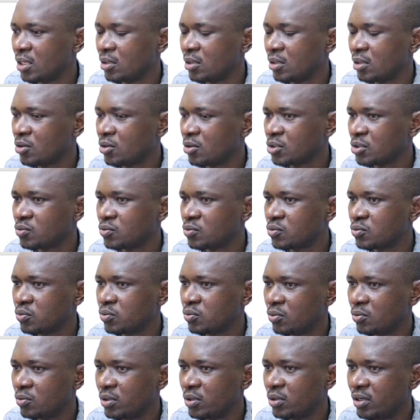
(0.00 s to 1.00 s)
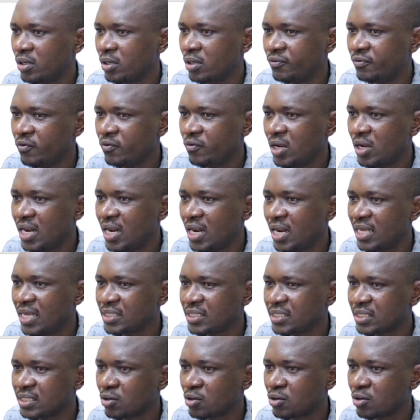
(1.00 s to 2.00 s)
Because if we
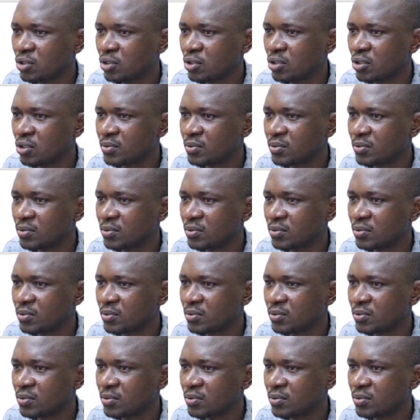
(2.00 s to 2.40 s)
less cost of